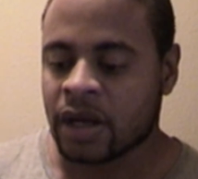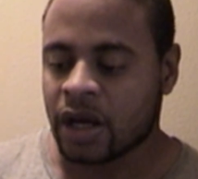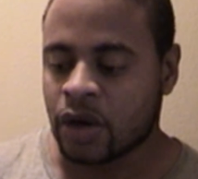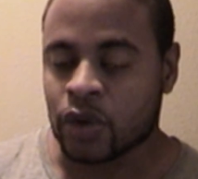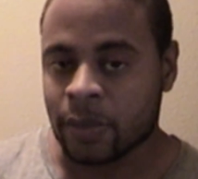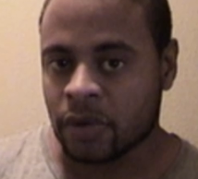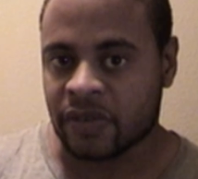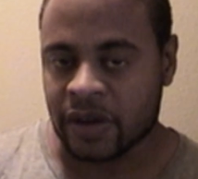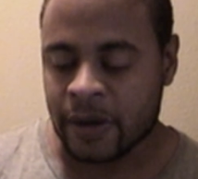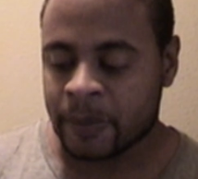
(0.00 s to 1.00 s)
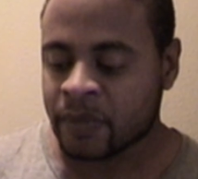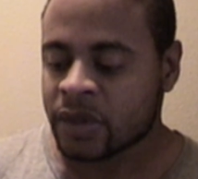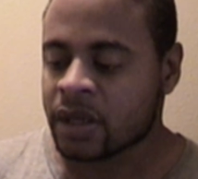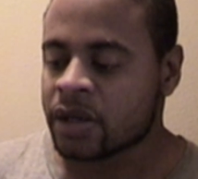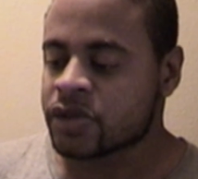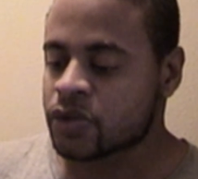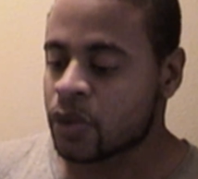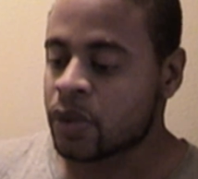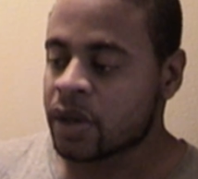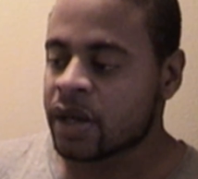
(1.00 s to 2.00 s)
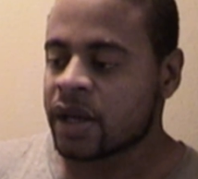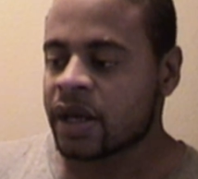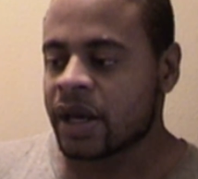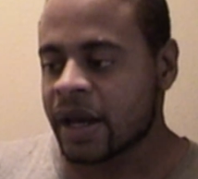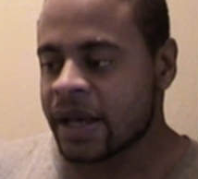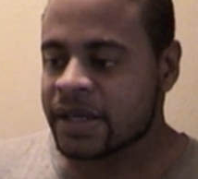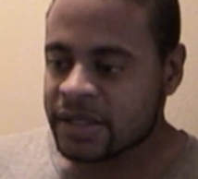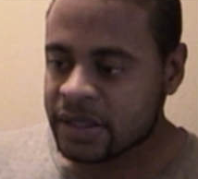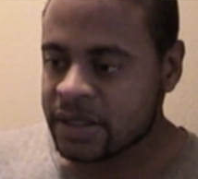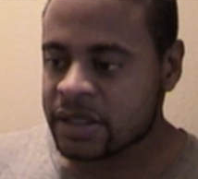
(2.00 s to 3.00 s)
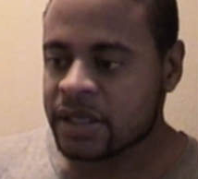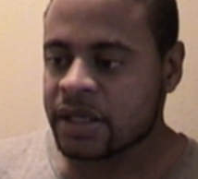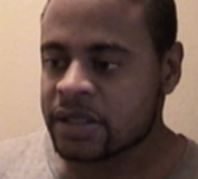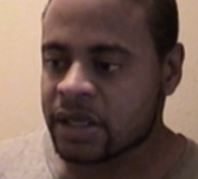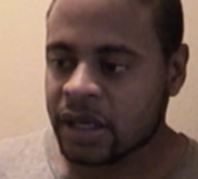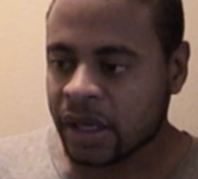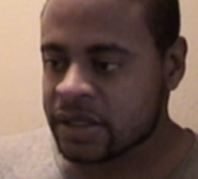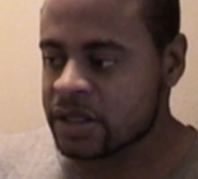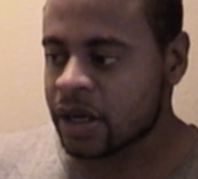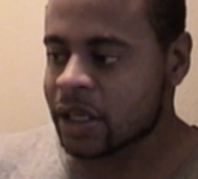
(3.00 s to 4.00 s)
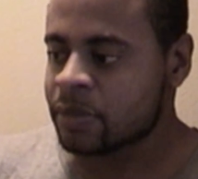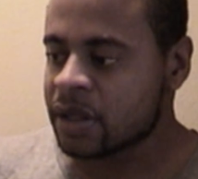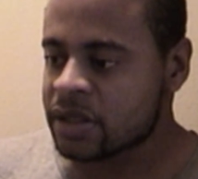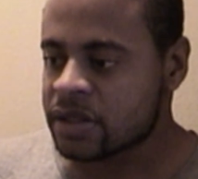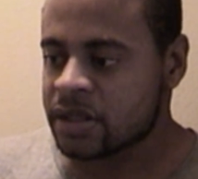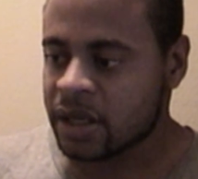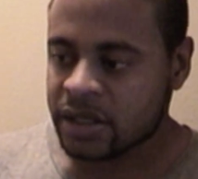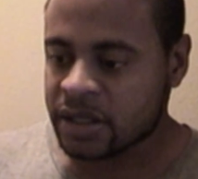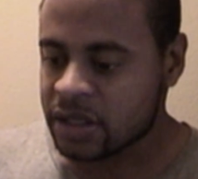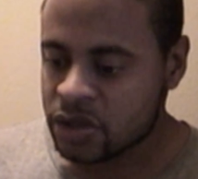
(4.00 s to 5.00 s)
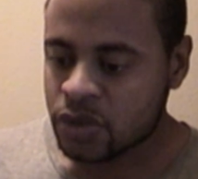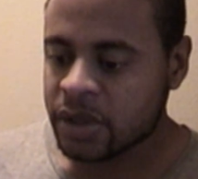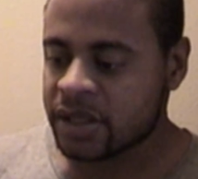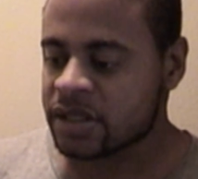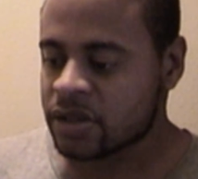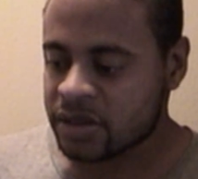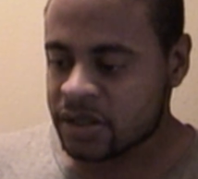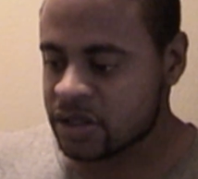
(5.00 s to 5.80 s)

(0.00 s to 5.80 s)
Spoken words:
who come over here. So it's an argument. It's an issue that is not as